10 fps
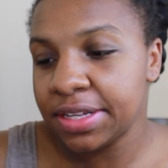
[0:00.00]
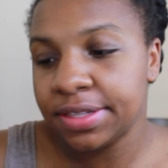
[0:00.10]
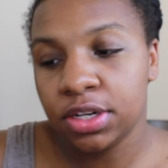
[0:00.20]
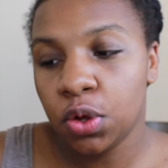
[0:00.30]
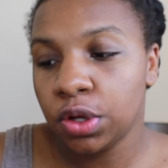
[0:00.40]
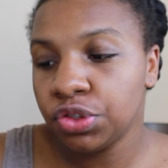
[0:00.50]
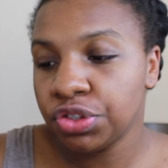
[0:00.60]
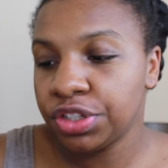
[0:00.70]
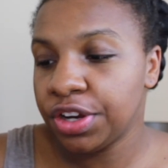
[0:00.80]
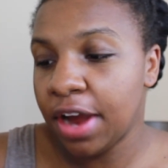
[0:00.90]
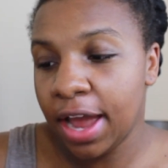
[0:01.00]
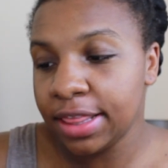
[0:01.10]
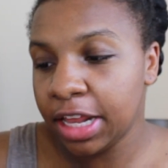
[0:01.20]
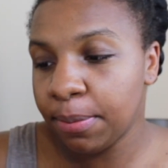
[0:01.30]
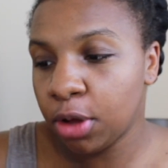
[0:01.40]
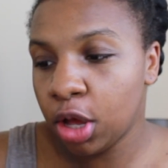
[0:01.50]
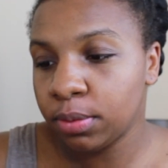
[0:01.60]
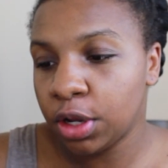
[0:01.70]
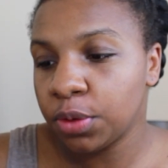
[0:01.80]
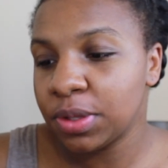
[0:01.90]
it's an ultra sheer highlighting balm
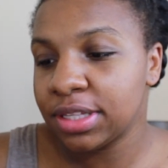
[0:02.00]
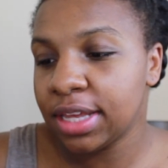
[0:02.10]
loaded with